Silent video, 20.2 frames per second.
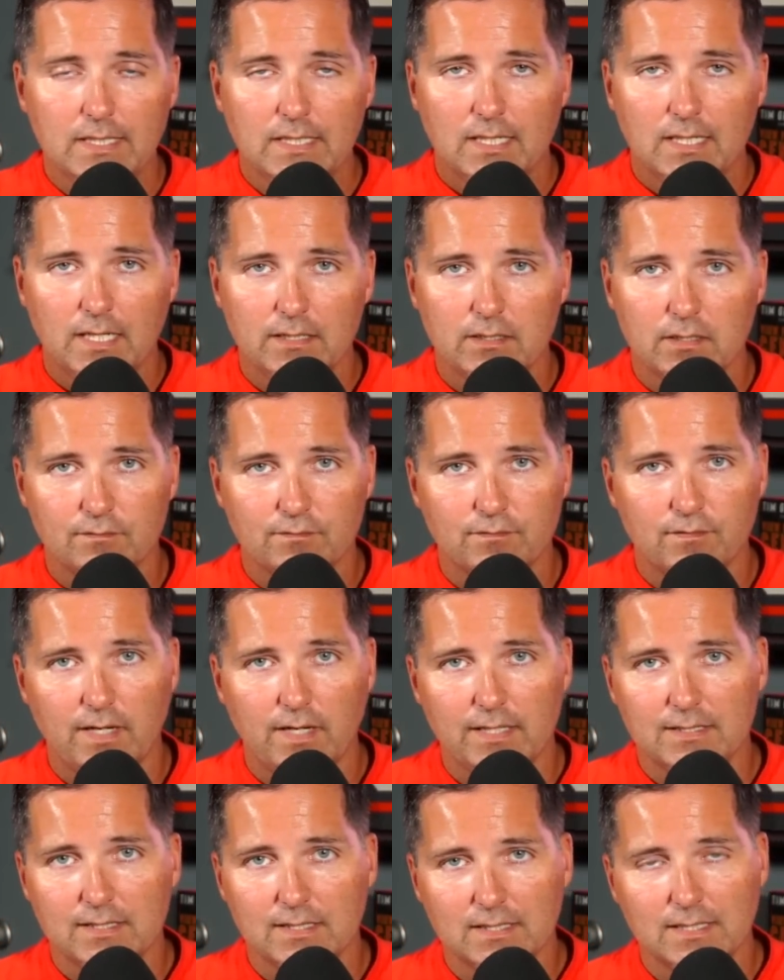Uh, you can
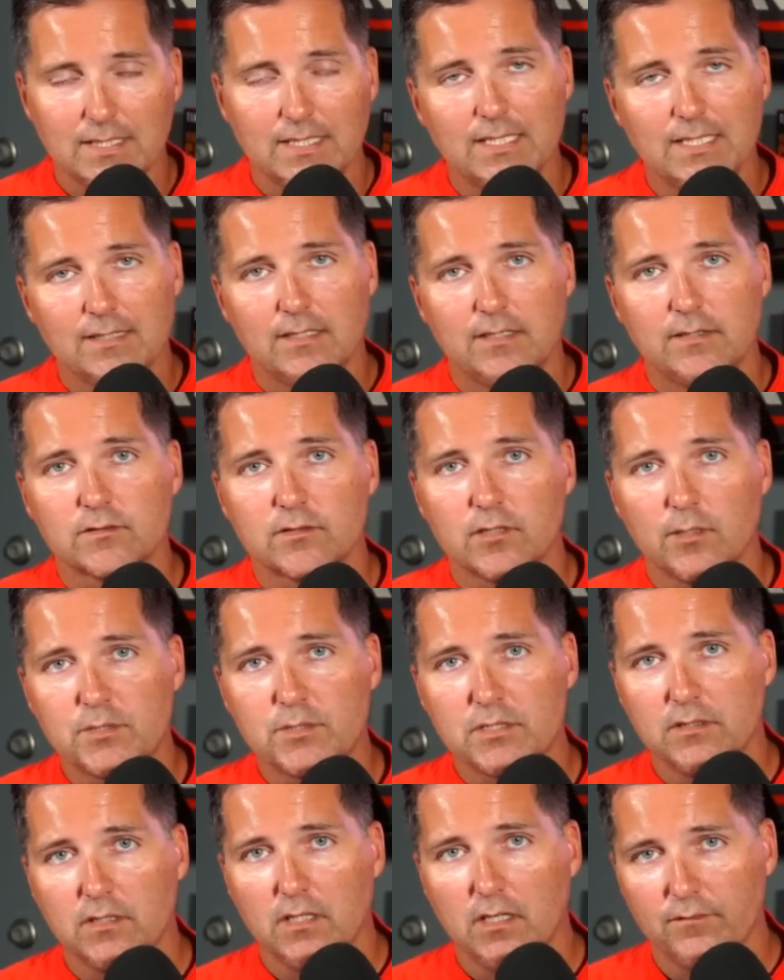find the link in the
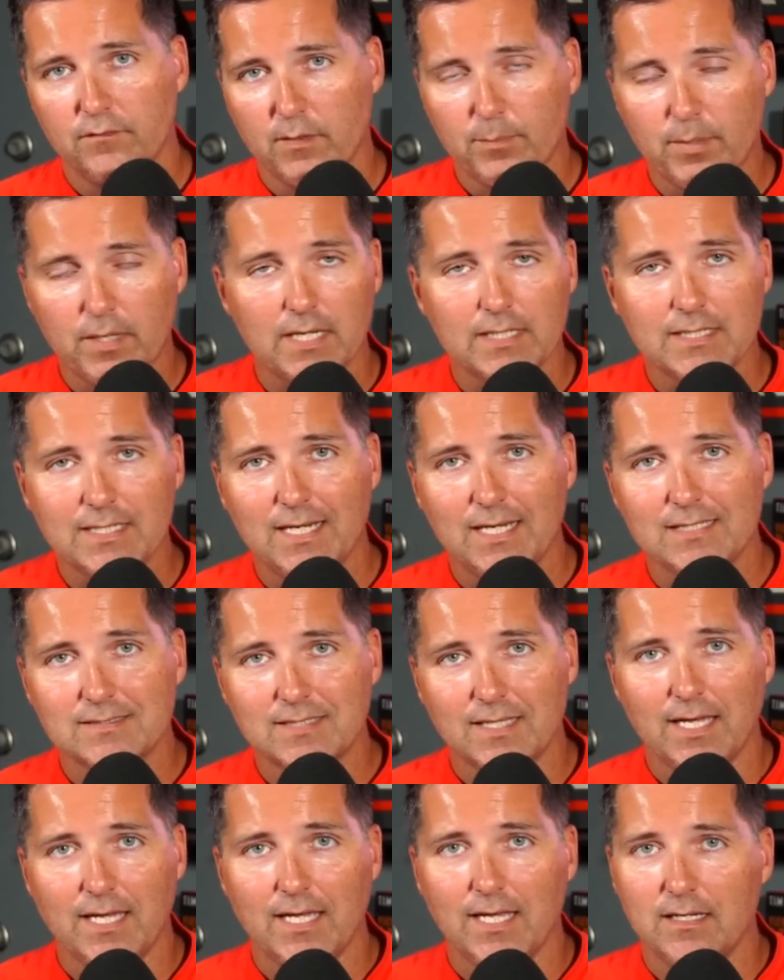description of the podcast
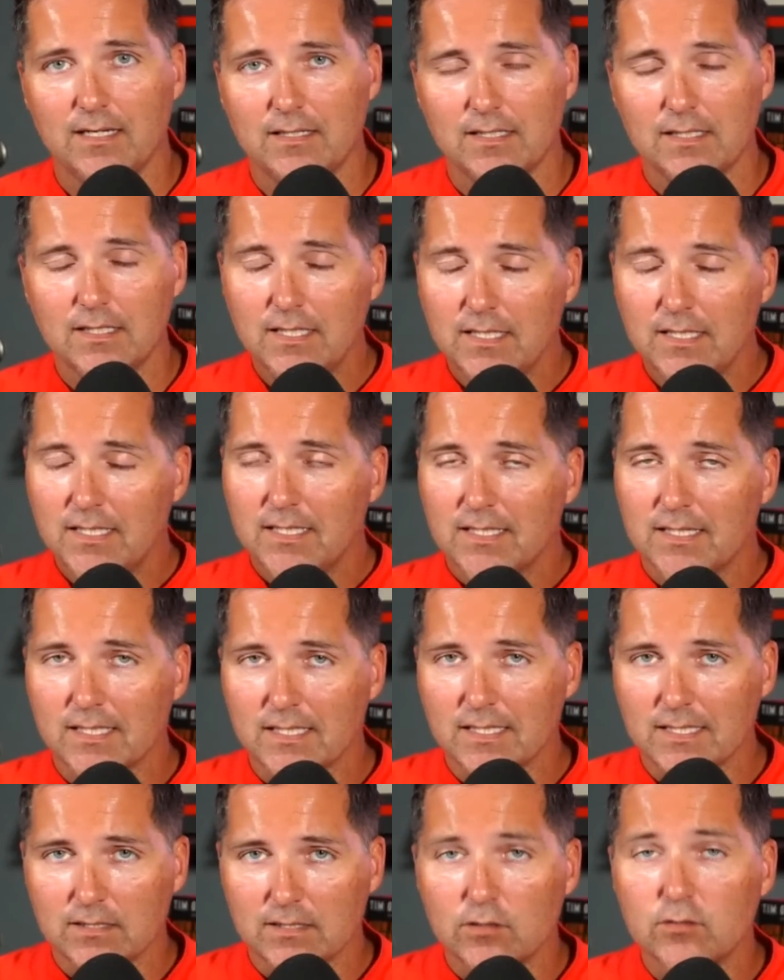and
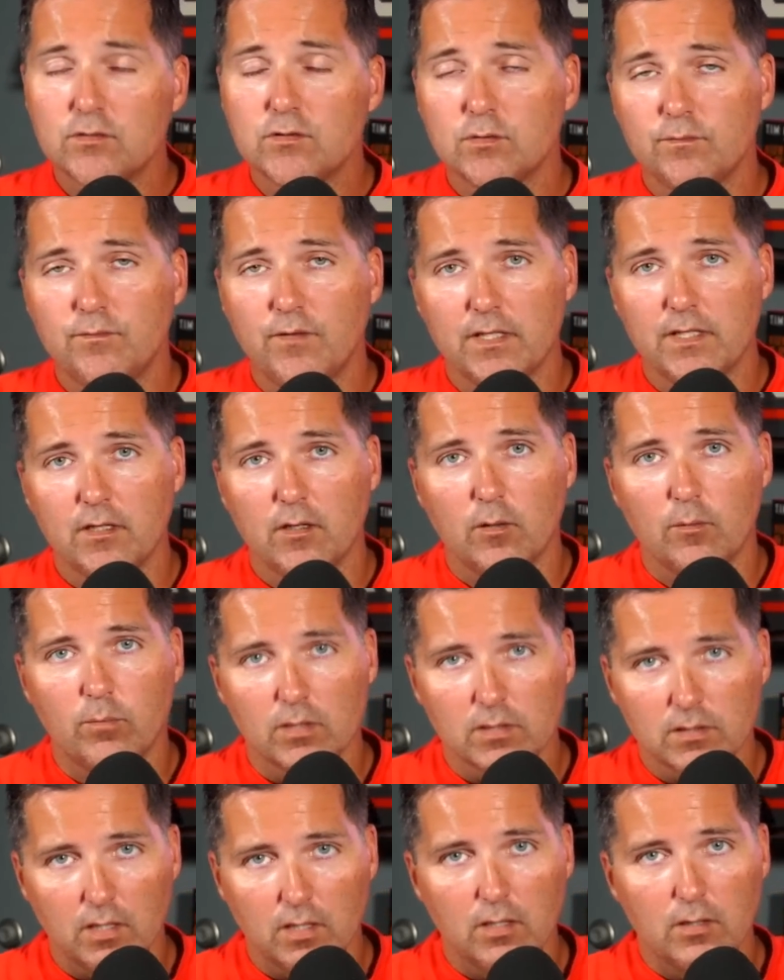the YouTube video
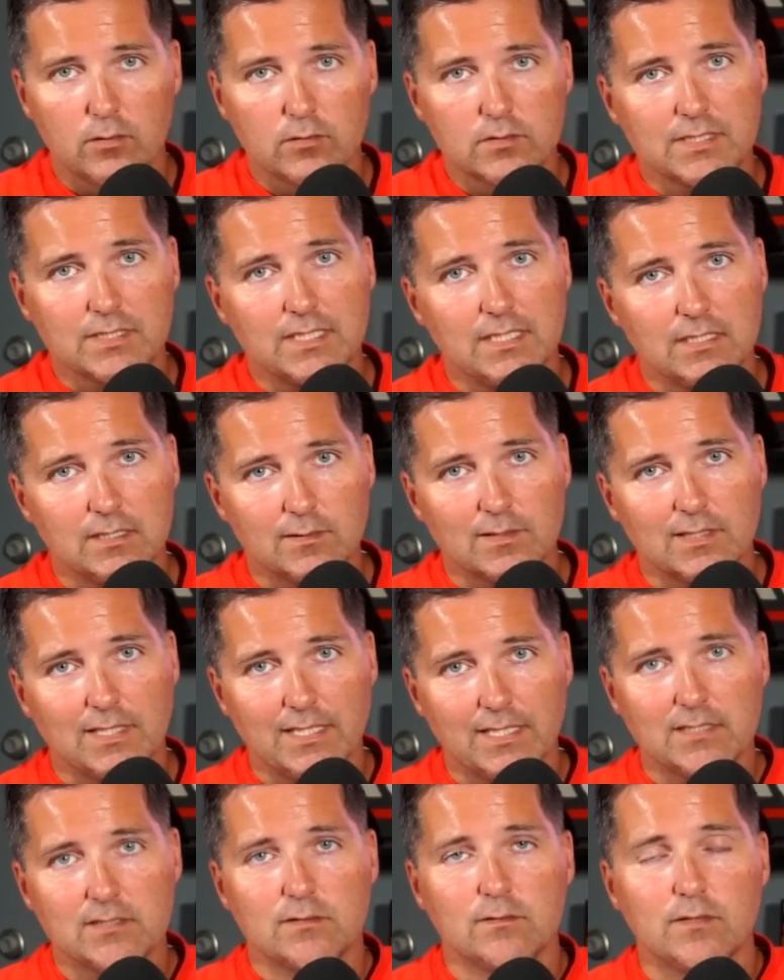below to get you a
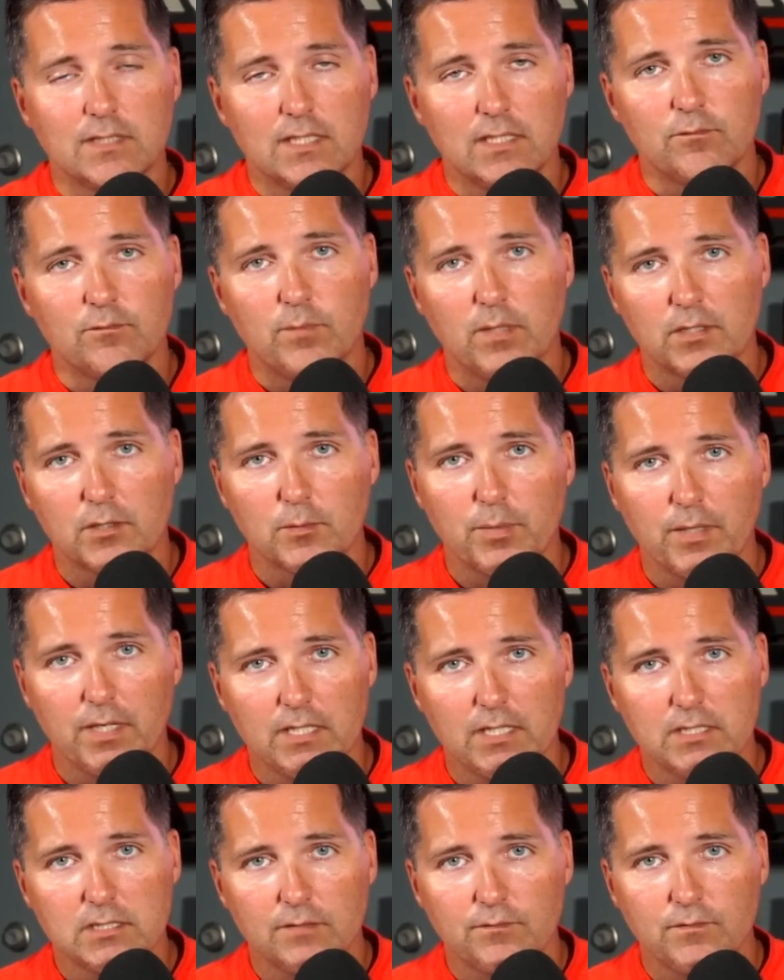link to the Givebutter
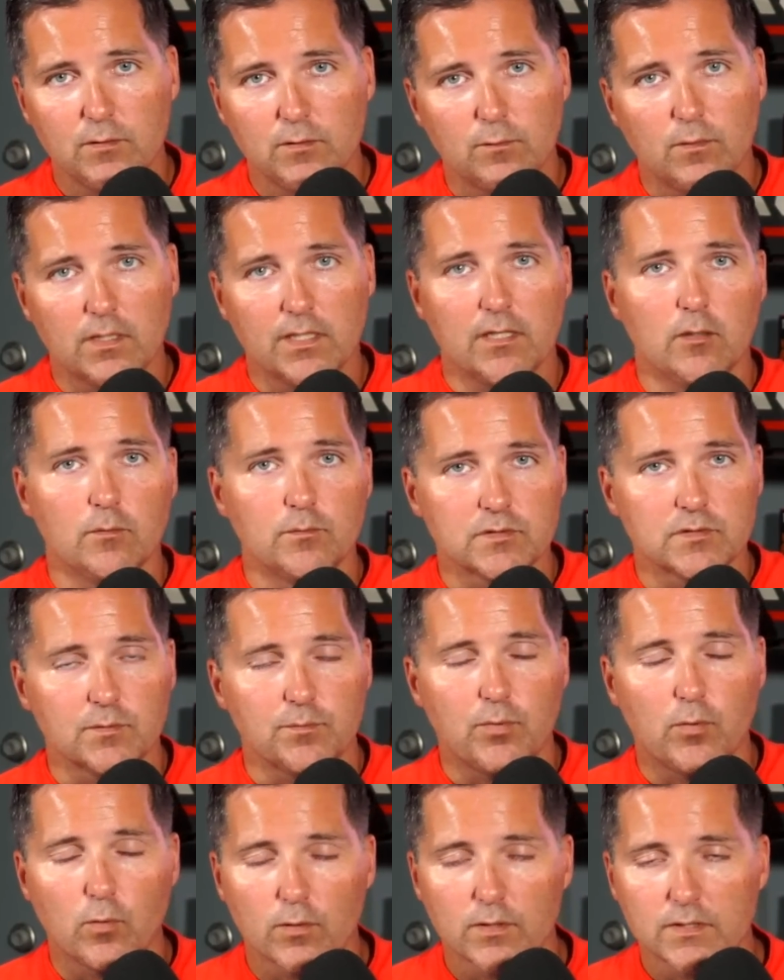page if you want to help
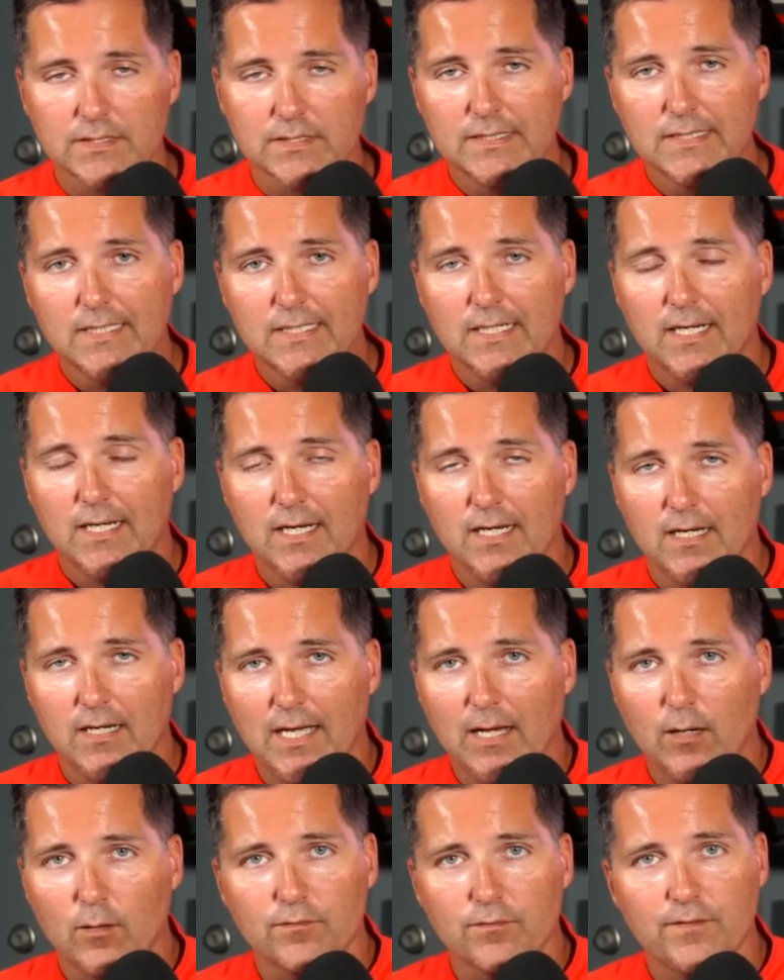support uh,
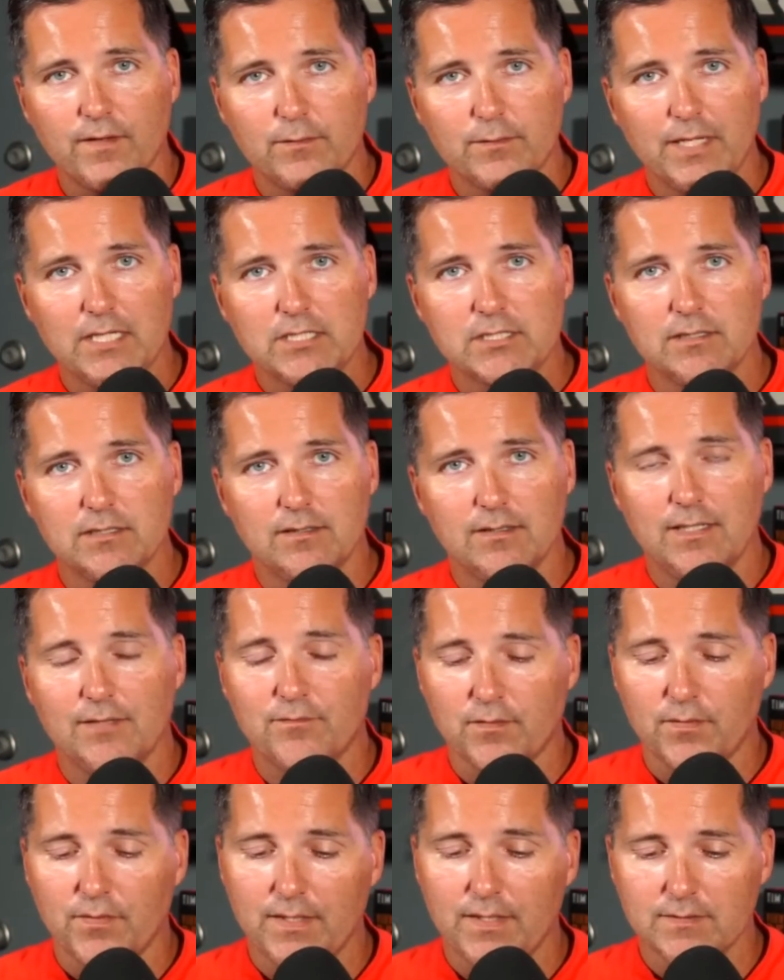our foundation and the
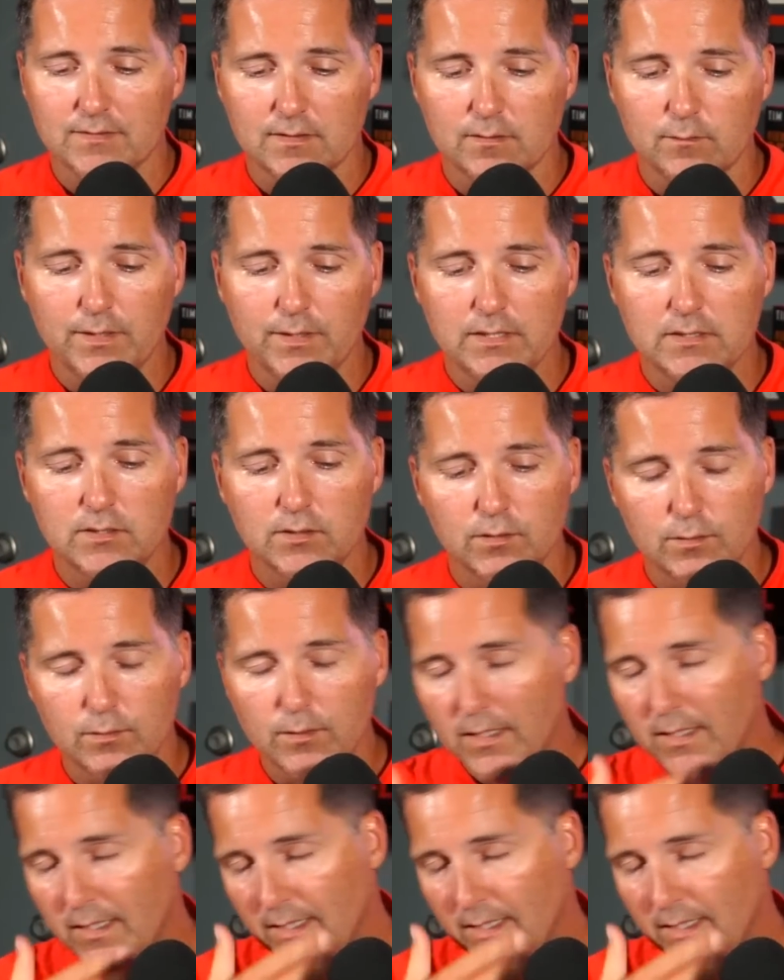different things that we do.